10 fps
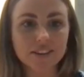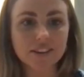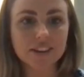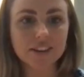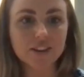
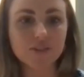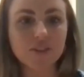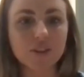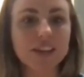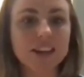it
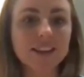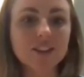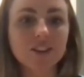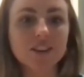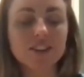feels like
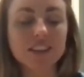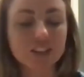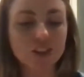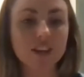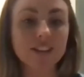
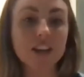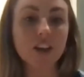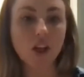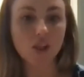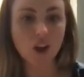things are going to take a
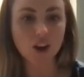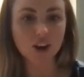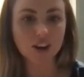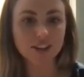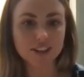lot
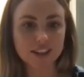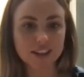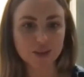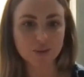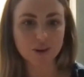longer to
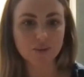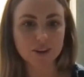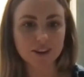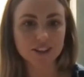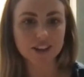get to where you want
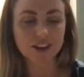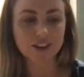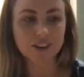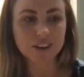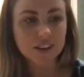it to
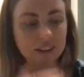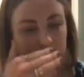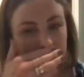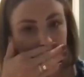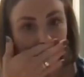go. At
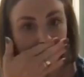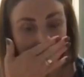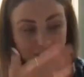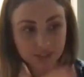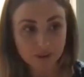least that's been
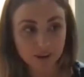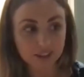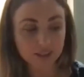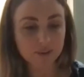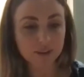my
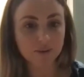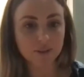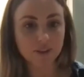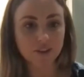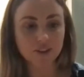experience speaking
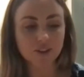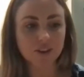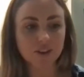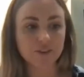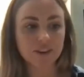with other salon
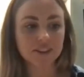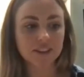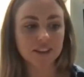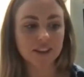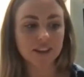owners.
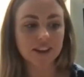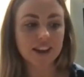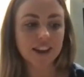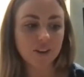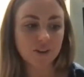
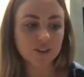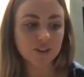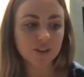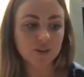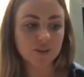And
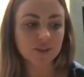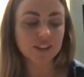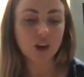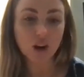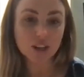also, it's
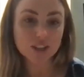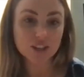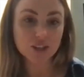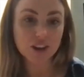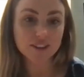hard to
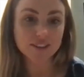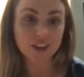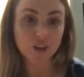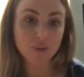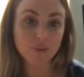trust
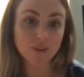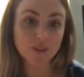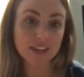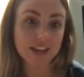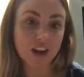other people to
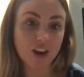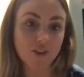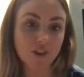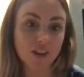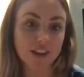take care of
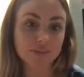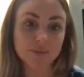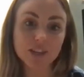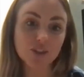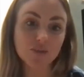your clients
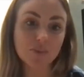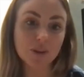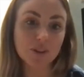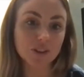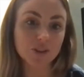because you've
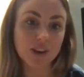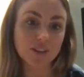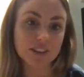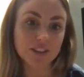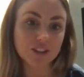built this great
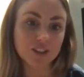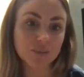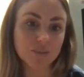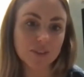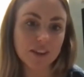
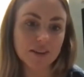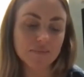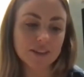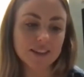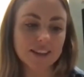relationship with them.
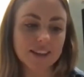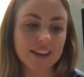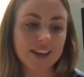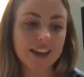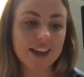
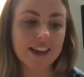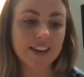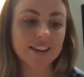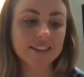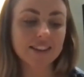
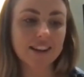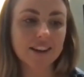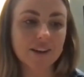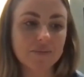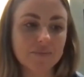
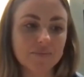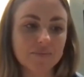And